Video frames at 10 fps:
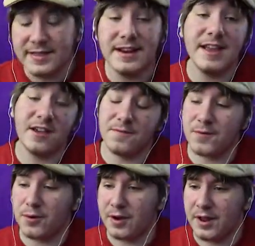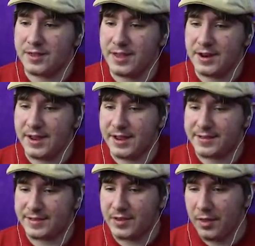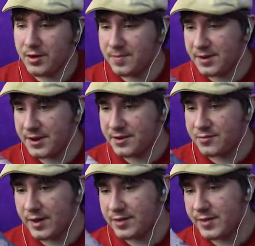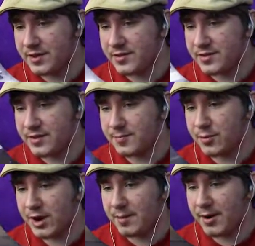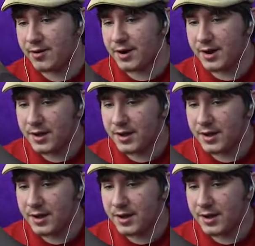Then he then he has his other abilities rather than just his primary,